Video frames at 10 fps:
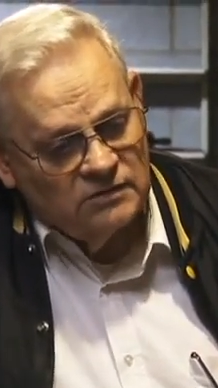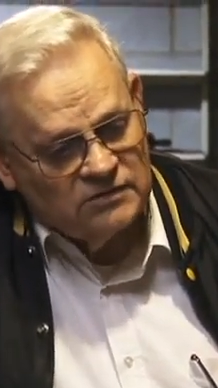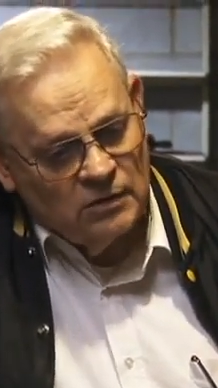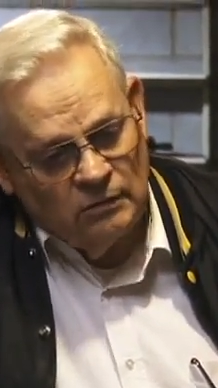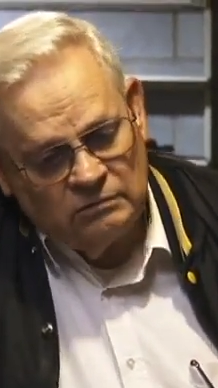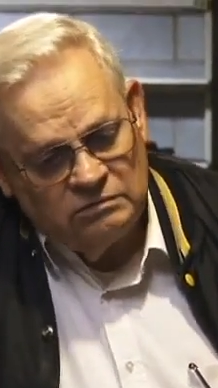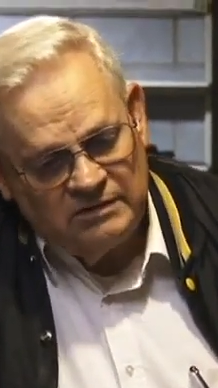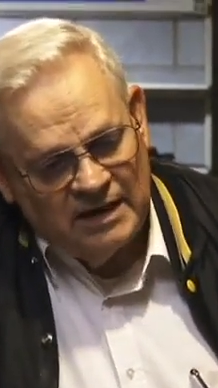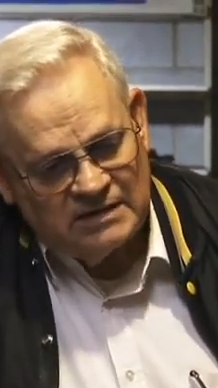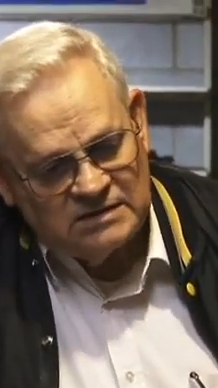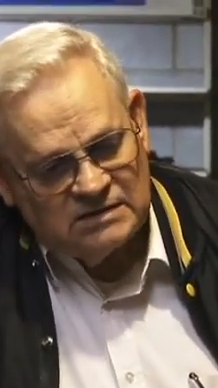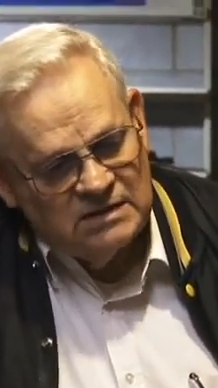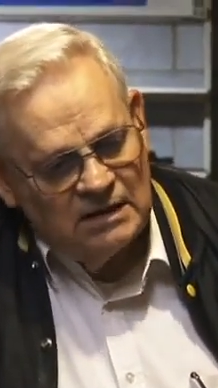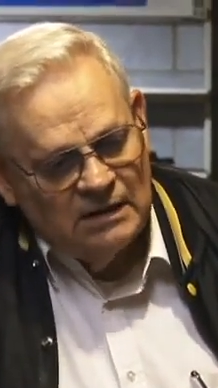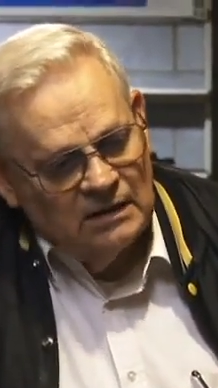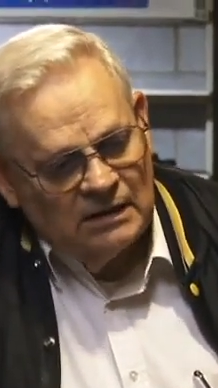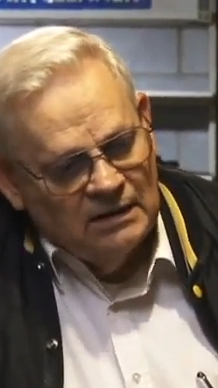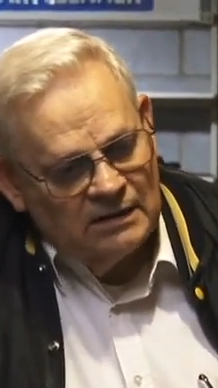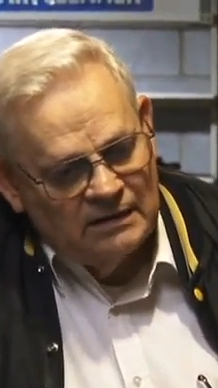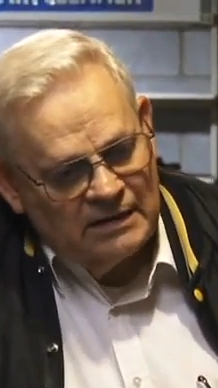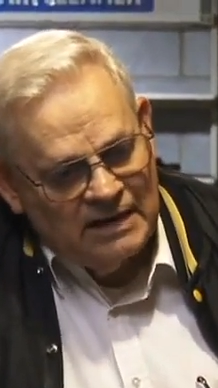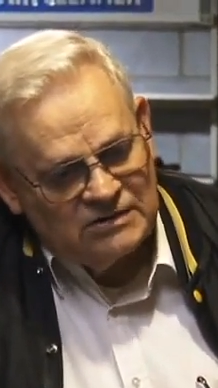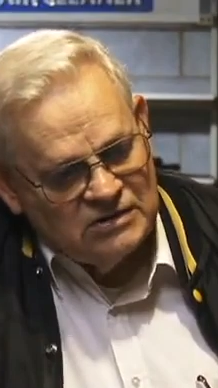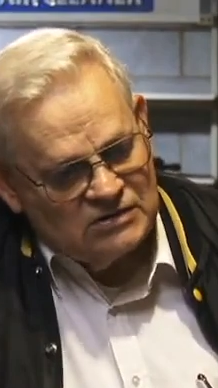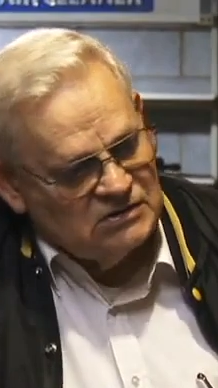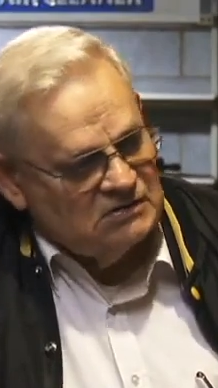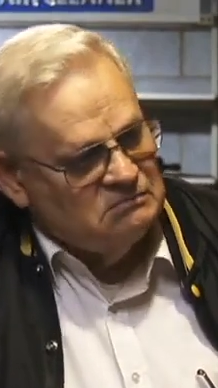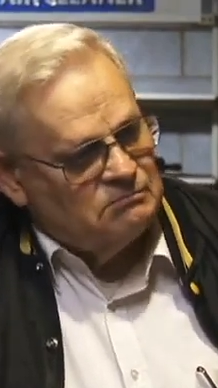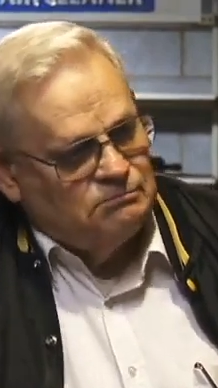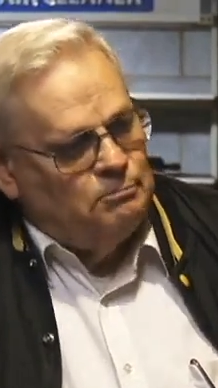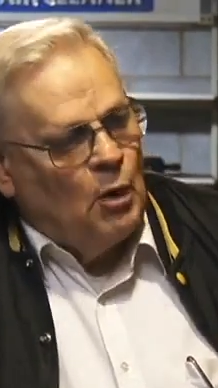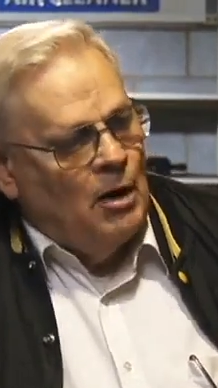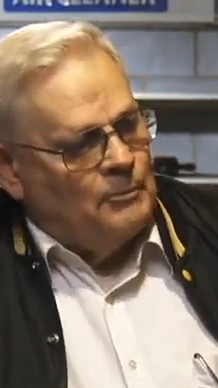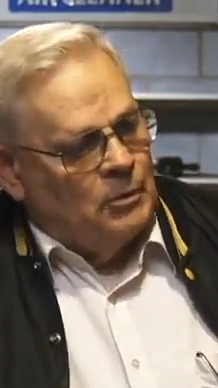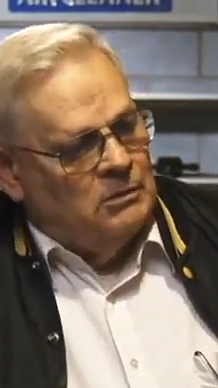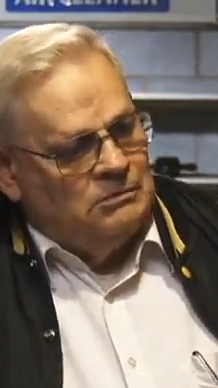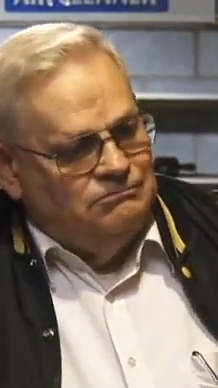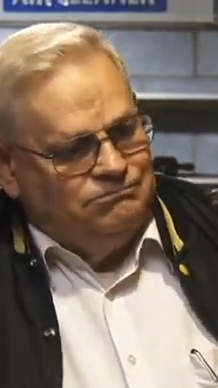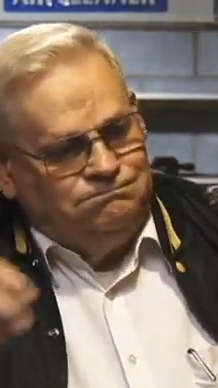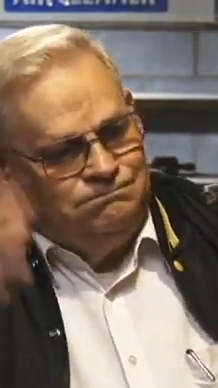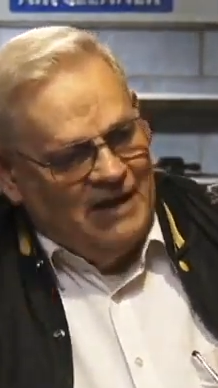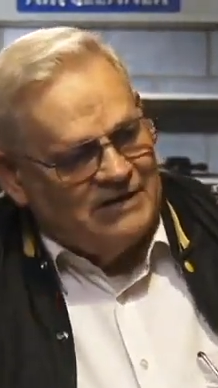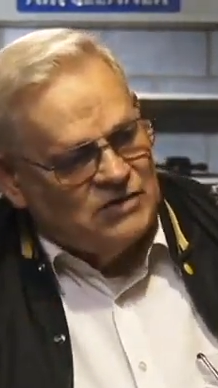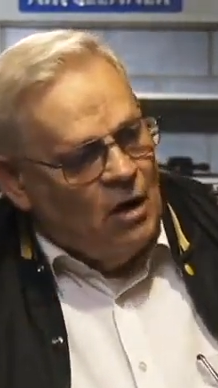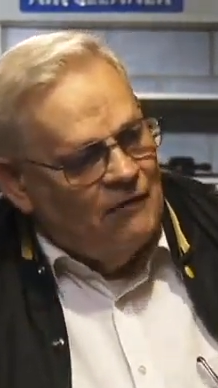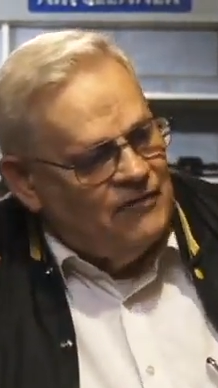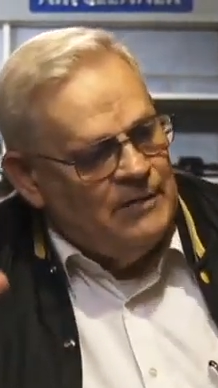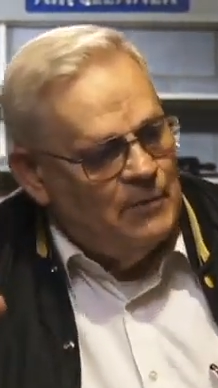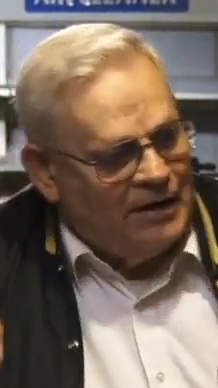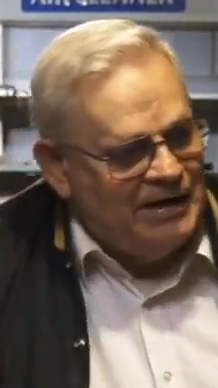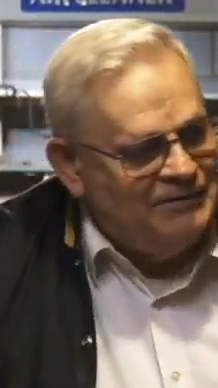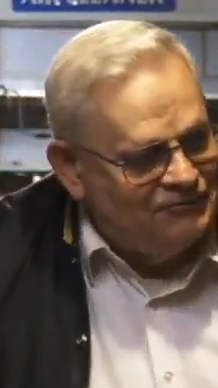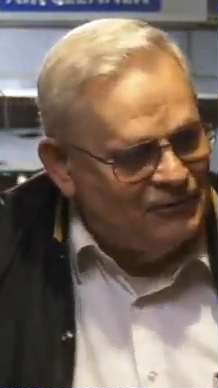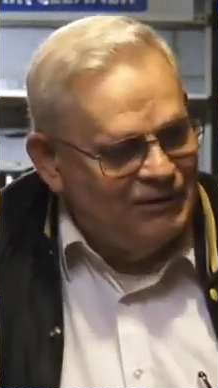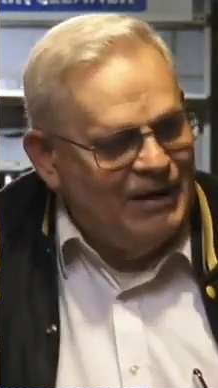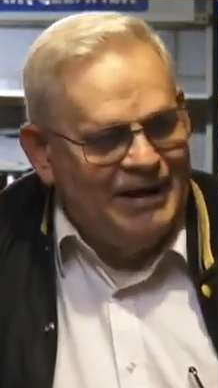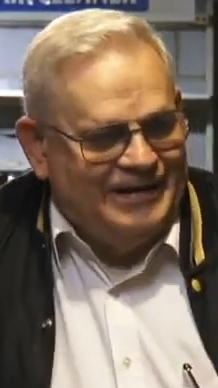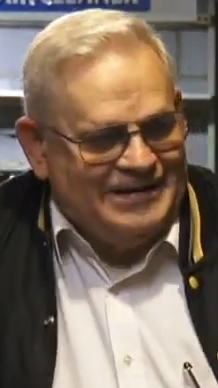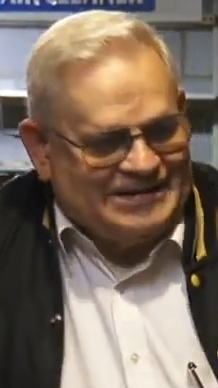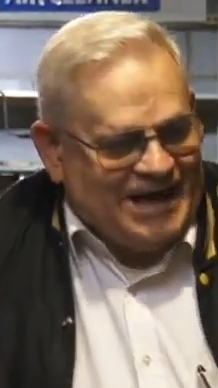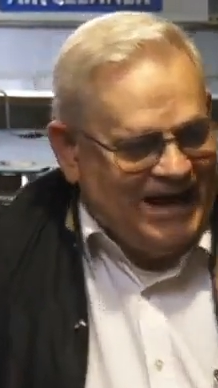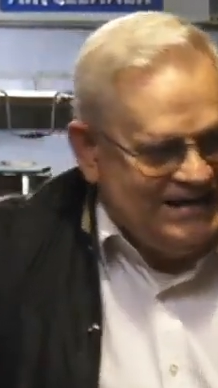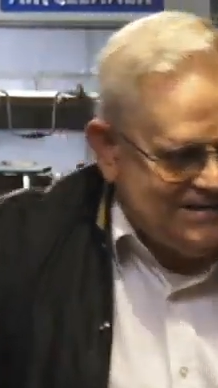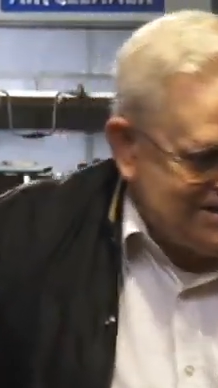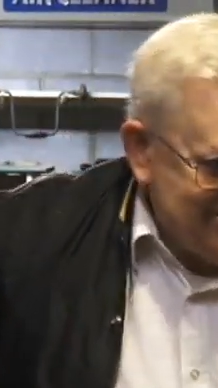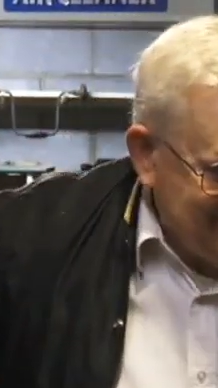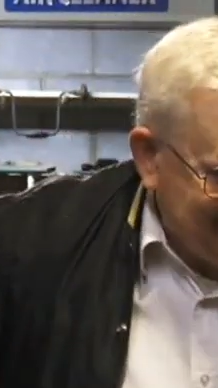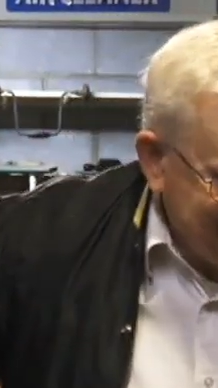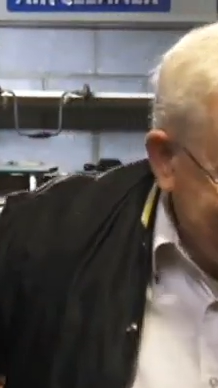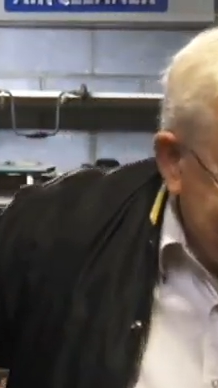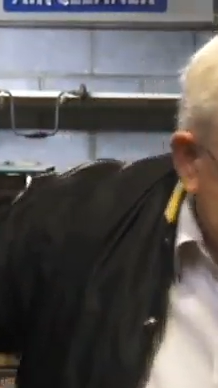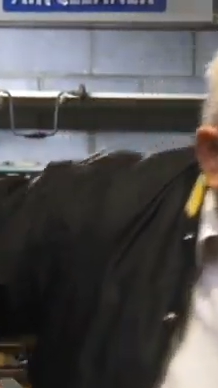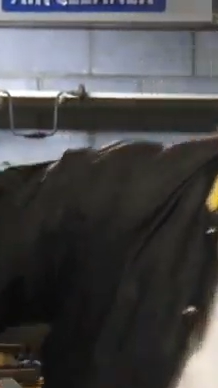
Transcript: So that's just pauper. That's coffee money for a lot of these guys. You know?